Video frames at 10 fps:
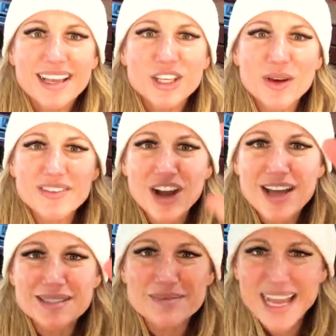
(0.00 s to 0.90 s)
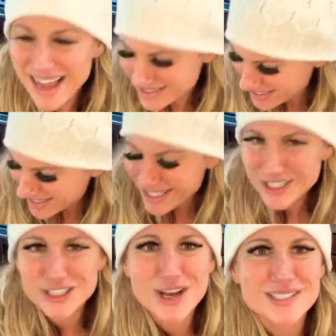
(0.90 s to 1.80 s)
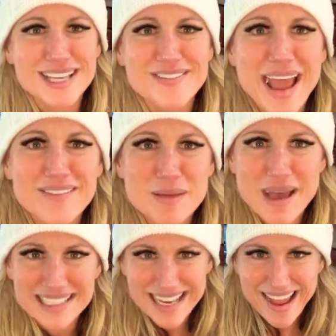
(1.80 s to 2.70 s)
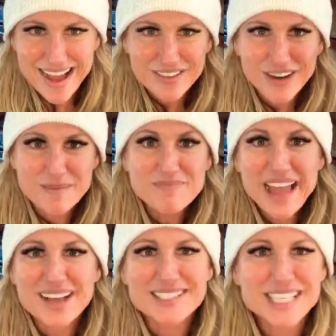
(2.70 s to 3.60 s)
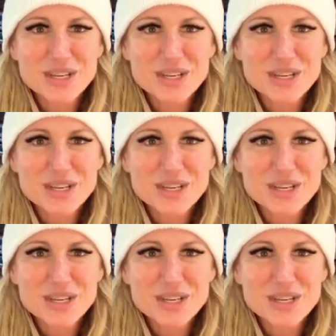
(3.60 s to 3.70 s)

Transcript: You have an awesome day. I'll see you later, Joseph. Have the best day ever. I'll see